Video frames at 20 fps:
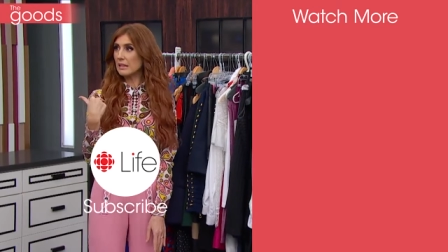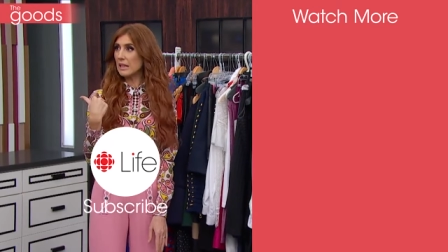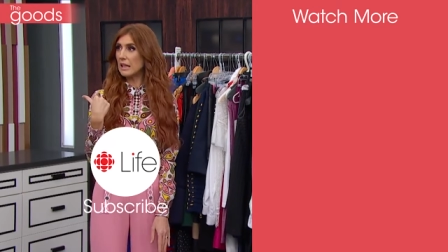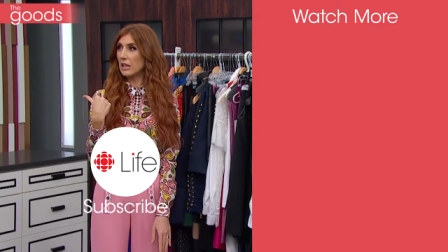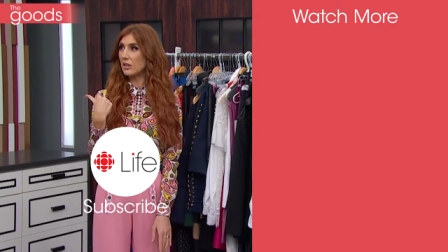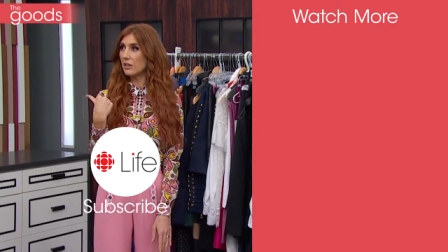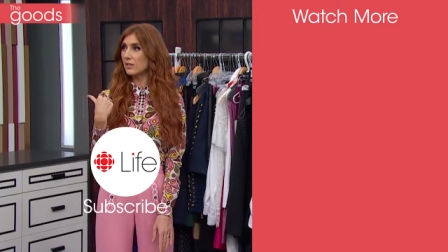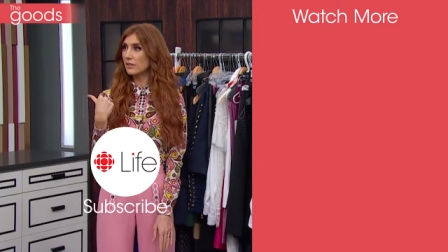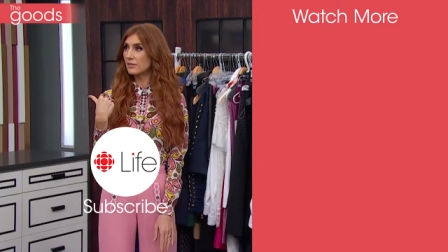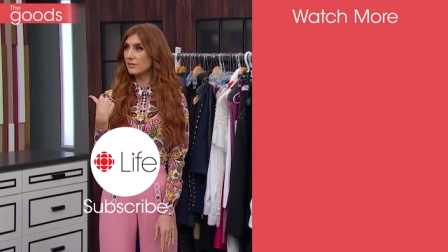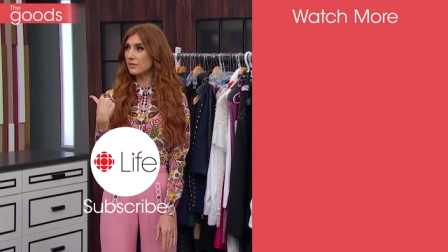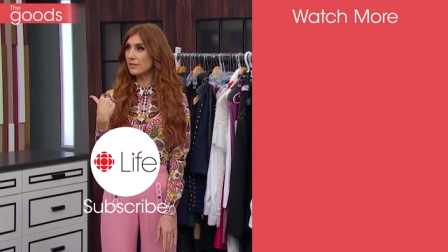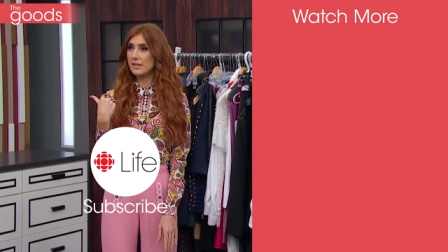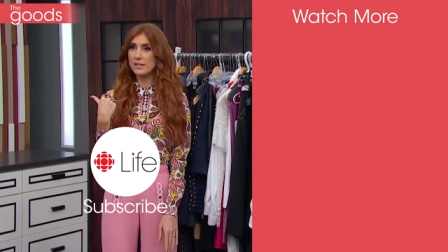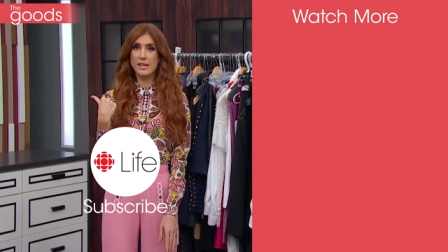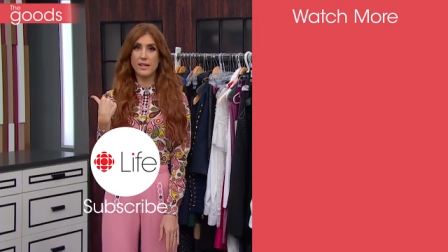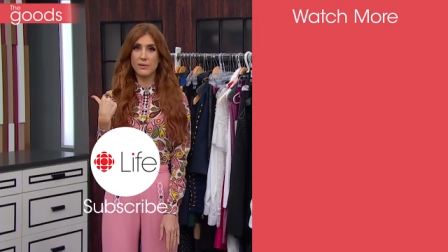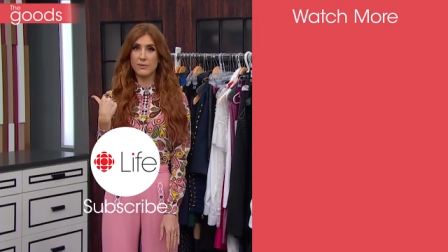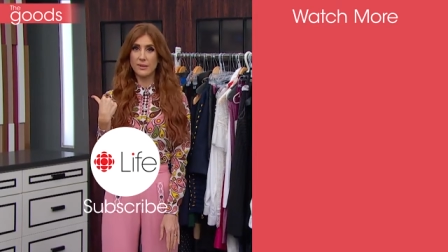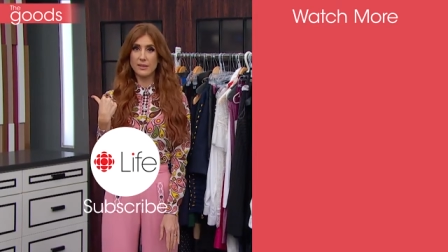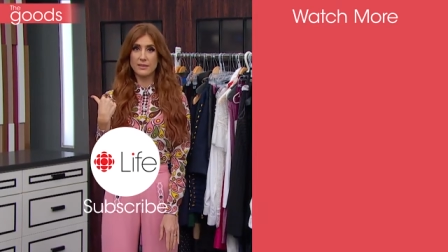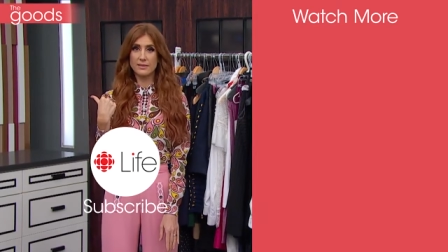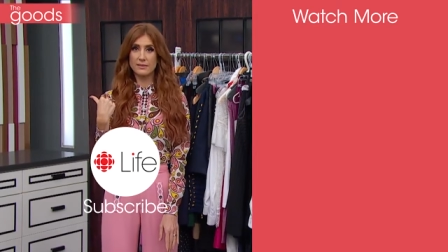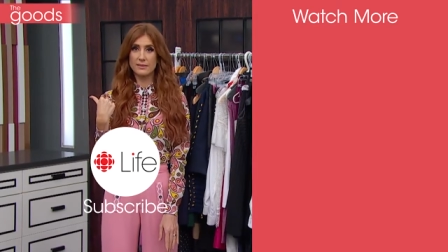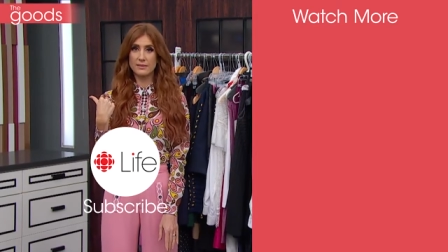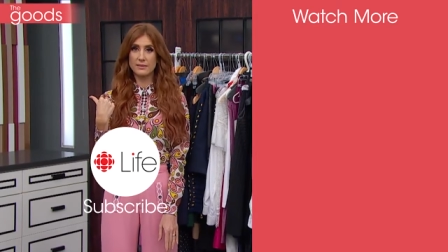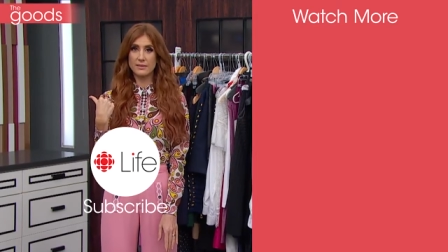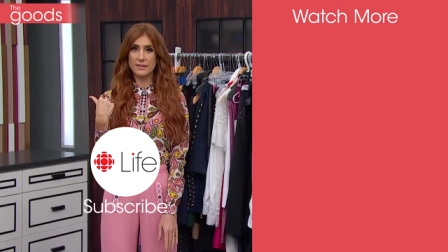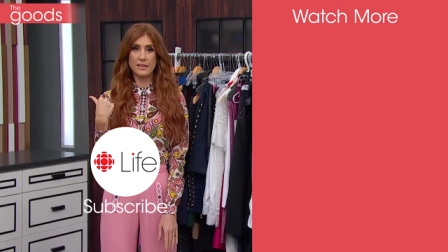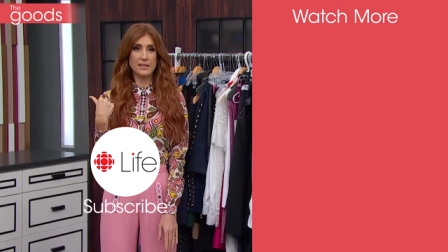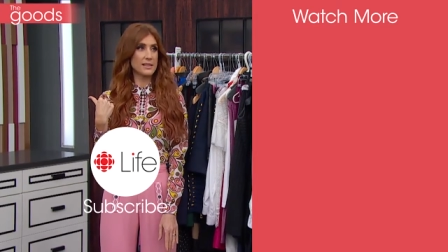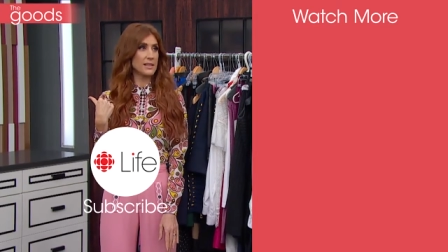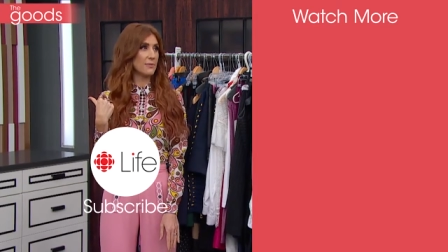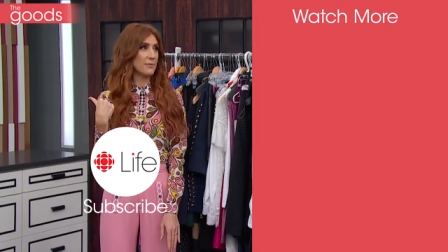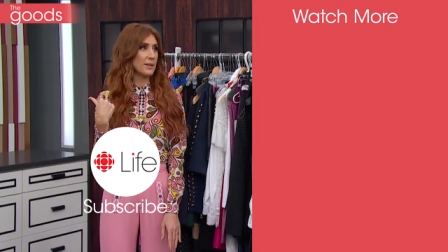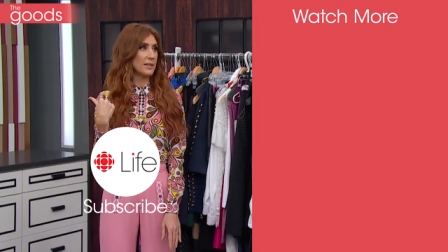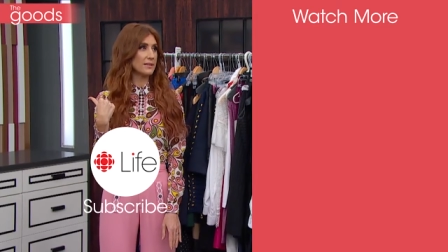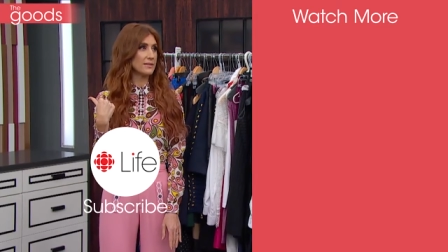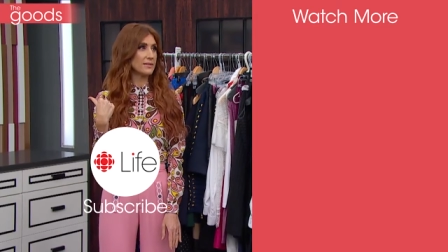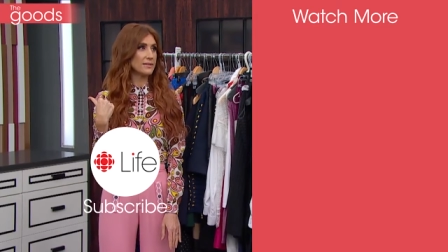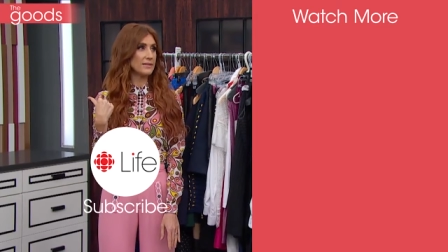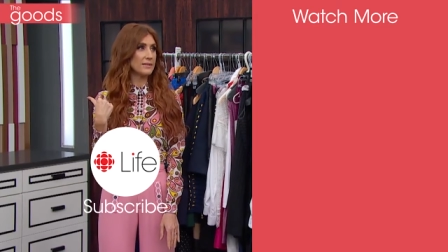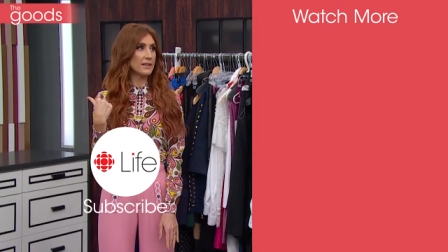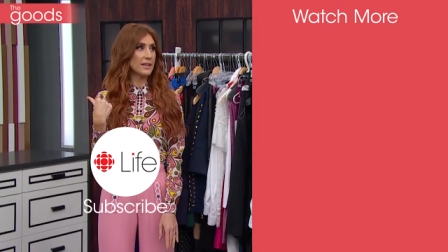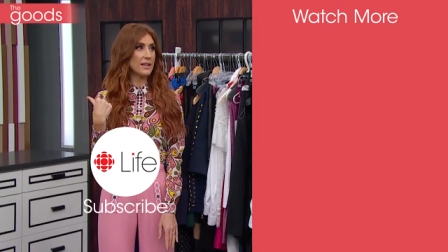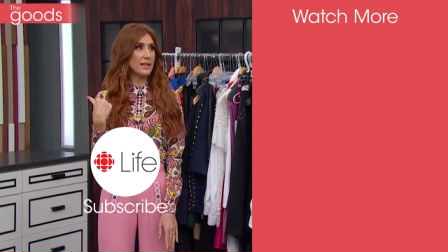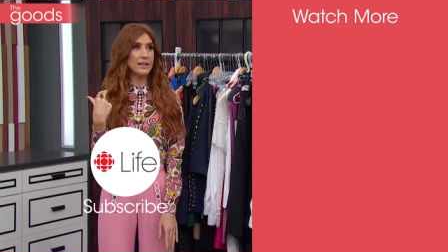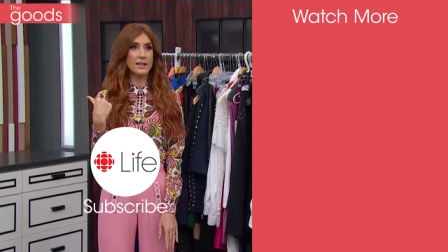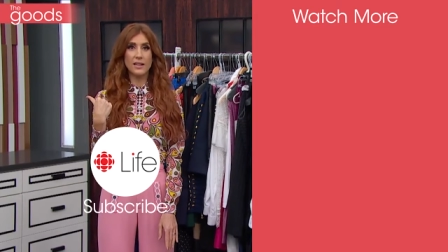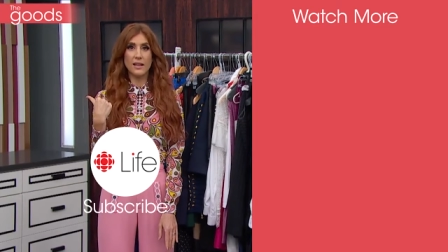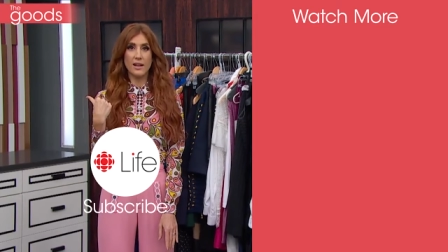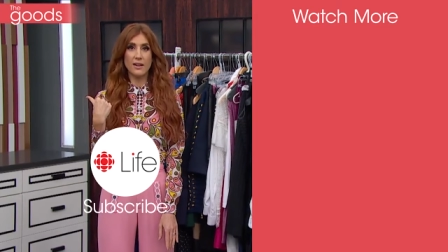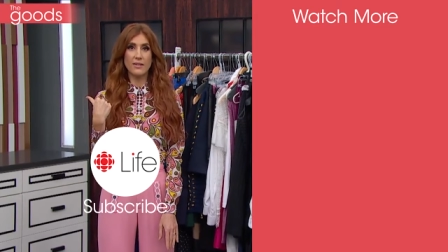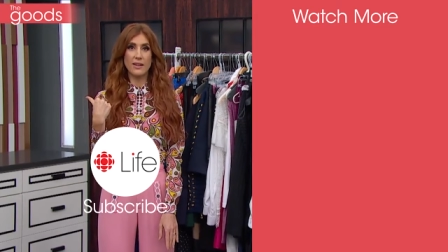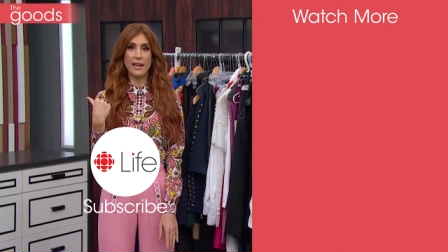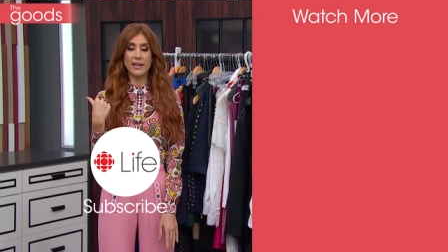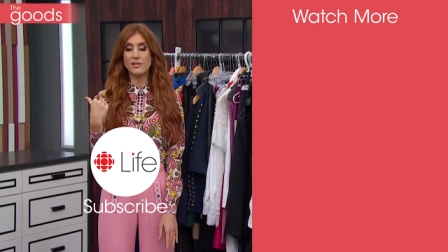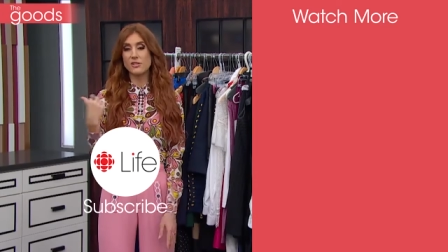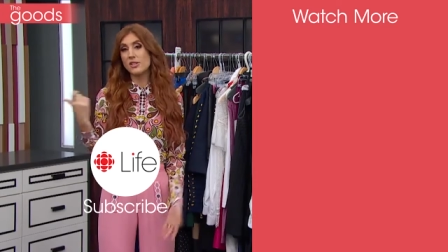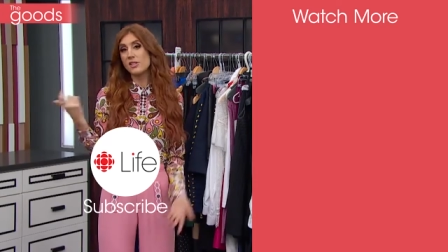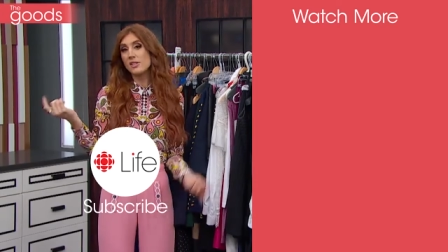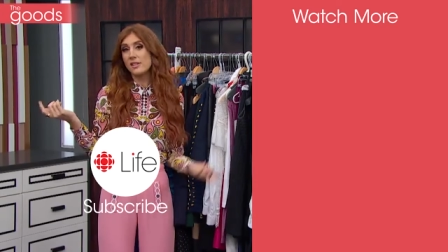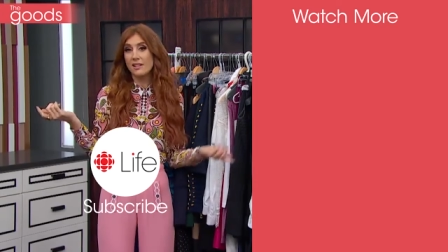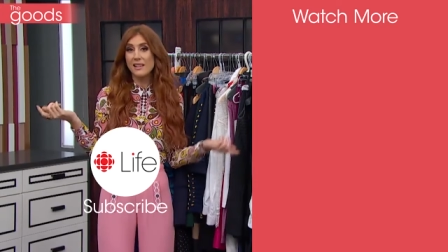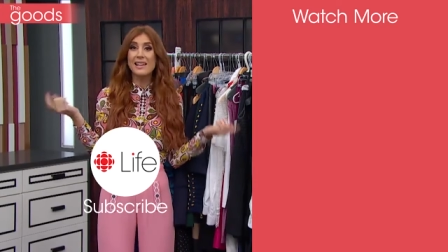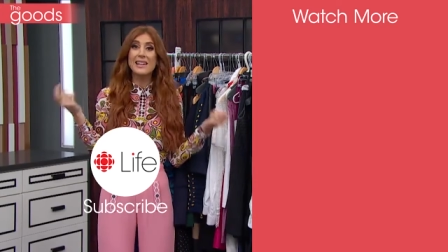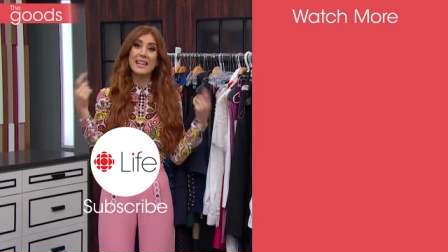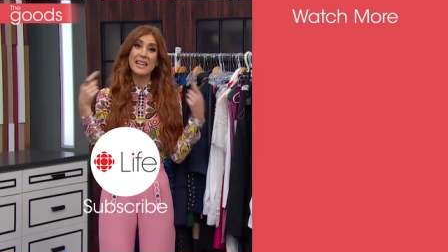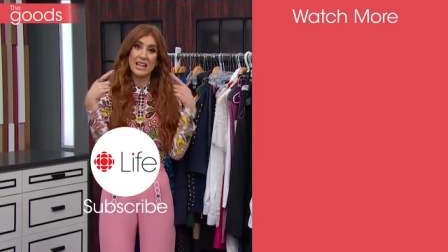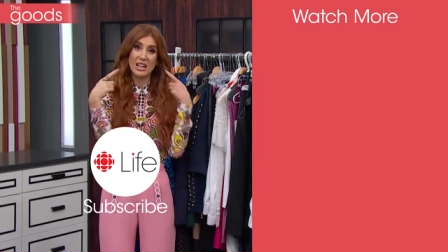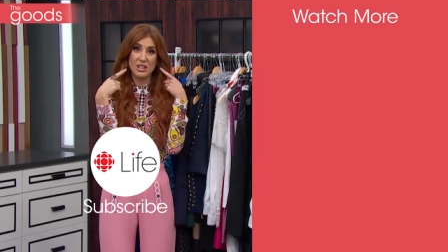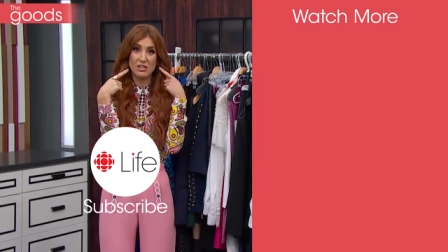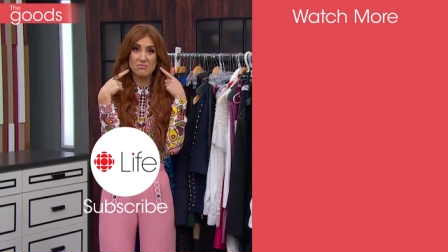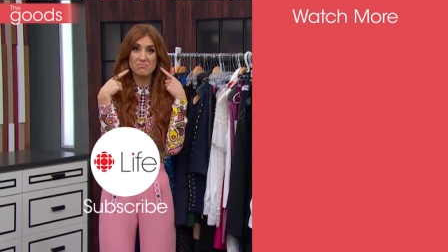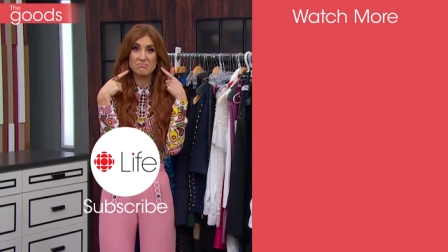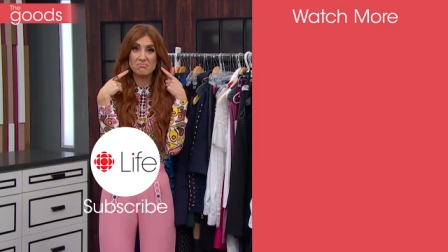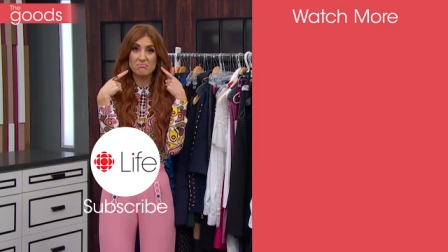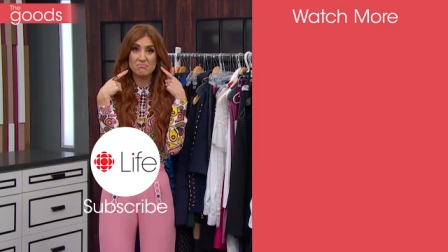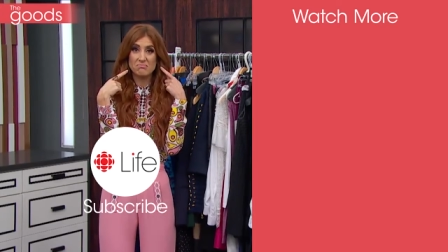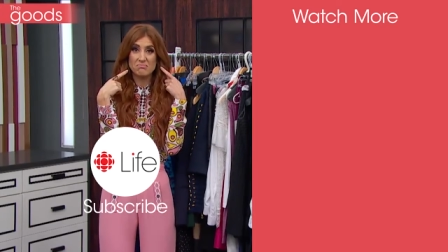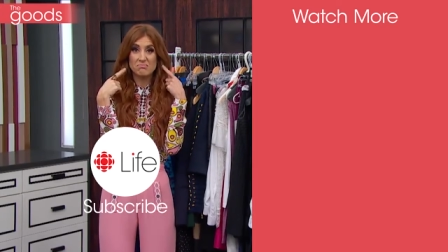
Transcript: Here? Does anyone? Can someone? Okay, just click here.